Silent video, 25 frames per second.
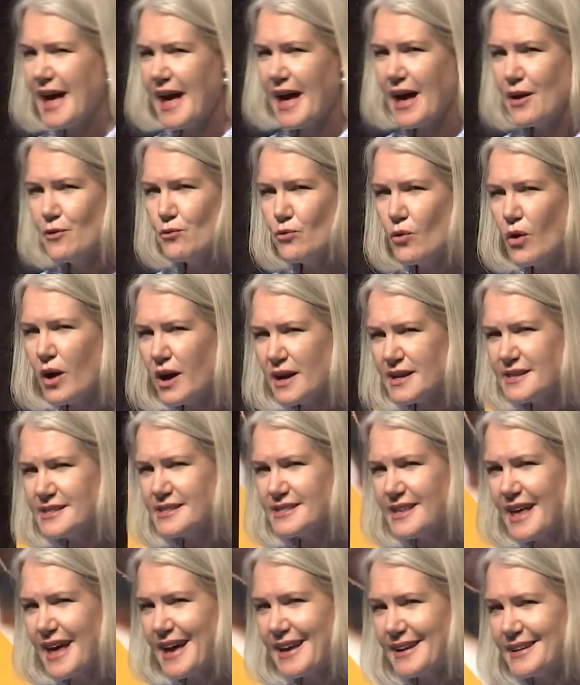And why
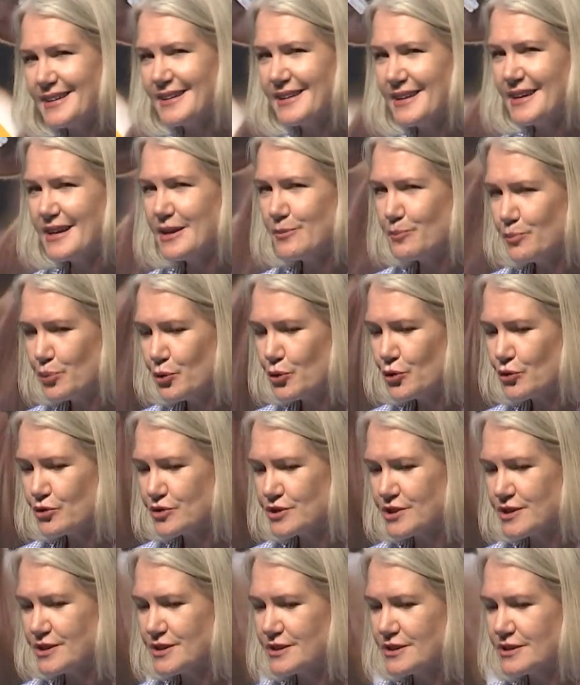is that
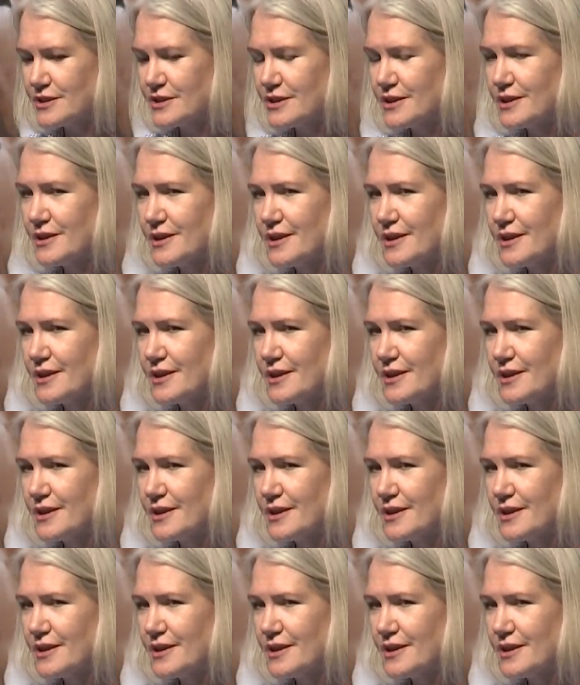important?